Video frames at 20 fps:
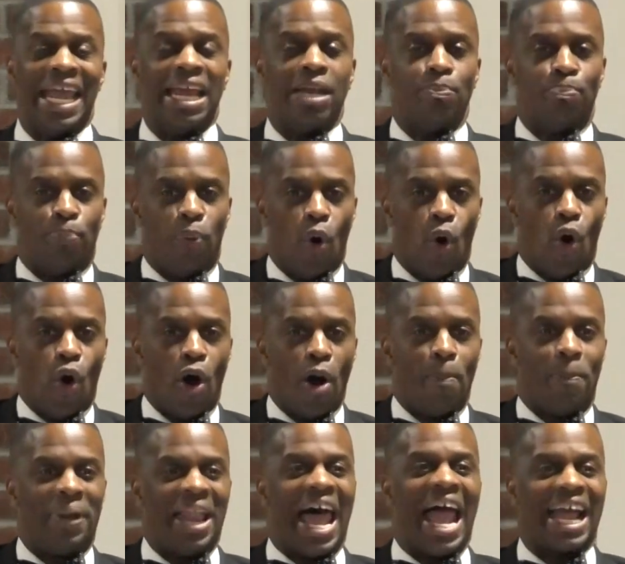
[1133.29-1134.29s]
in
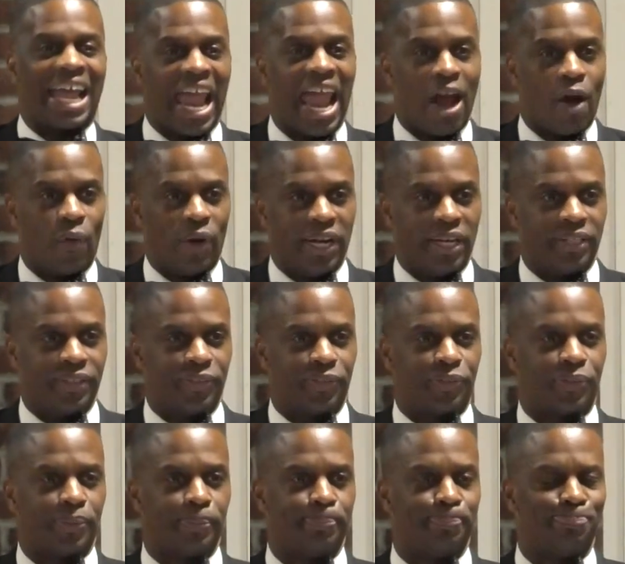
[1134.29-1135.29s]
poor black
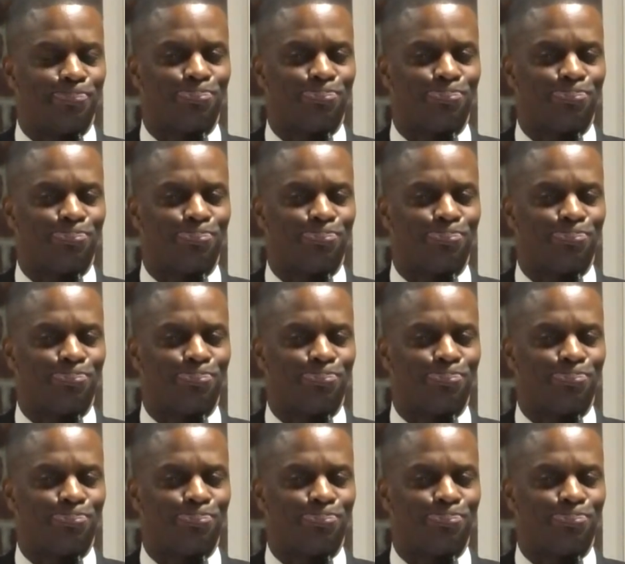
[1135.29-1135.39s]
areas